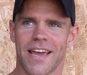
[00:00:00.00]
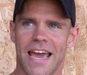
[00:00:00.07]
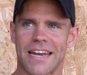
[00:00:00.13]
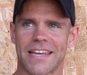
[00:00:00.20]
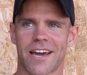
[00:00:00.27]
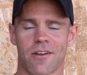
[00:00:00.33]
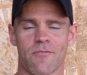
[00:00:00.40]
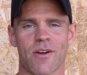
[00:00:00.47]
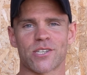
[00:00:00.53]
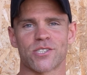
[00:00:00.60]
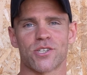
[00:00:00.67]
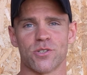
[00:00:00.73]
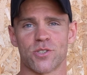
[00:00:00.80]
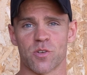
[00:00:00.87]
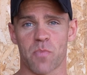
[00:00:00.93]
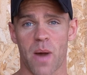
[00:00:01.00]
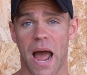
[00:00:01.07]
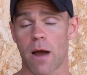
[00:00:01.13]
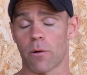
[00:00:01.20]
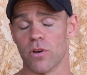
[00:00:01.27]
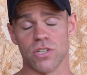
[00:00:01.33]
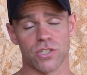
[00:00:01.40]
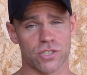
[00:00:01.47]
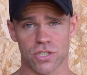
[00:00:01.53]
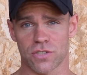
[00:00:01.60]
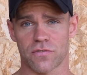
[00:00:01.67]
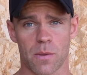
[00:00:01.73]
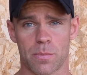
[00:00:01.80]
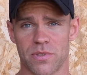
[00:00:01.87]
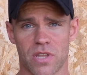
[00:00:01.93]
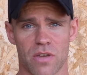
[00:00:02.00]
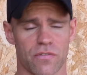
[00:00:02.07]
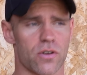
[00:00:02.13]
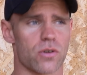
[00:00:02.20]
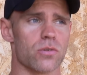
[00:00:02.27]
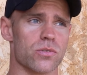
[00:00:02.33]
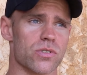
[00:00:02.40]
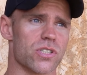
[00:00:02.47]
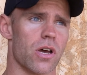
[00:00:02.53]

any kind of execution of power is just flipping difficult.